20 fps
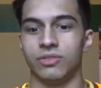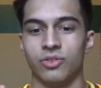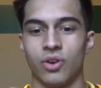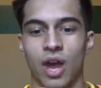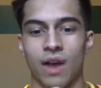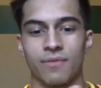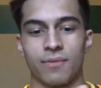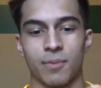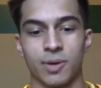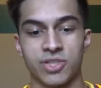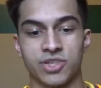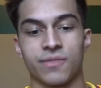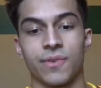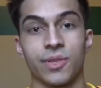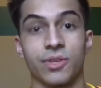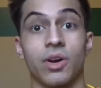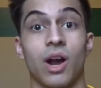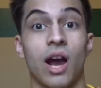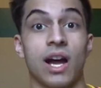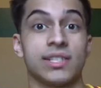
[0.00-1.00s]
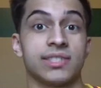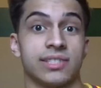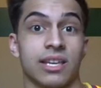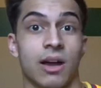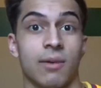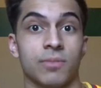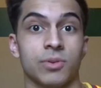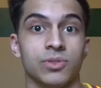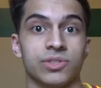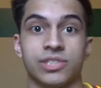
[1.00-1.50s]
You have a bunch of other
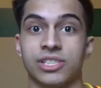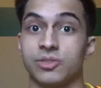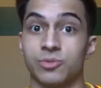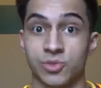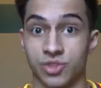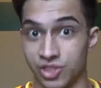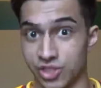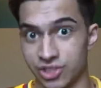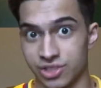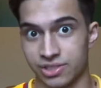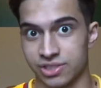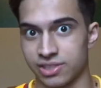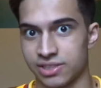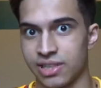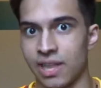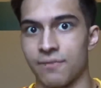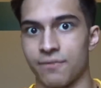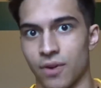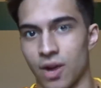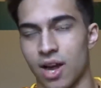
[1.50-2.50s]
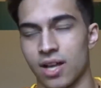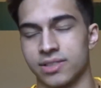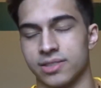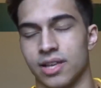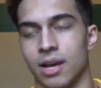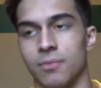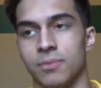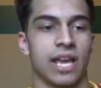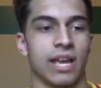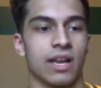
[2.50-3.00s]
ensembles. This was just state for
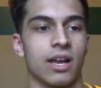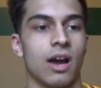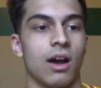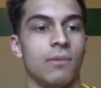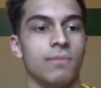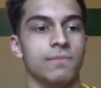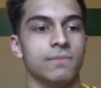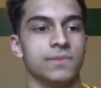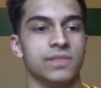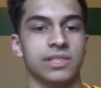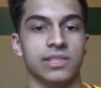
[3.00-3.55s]
ensemble that come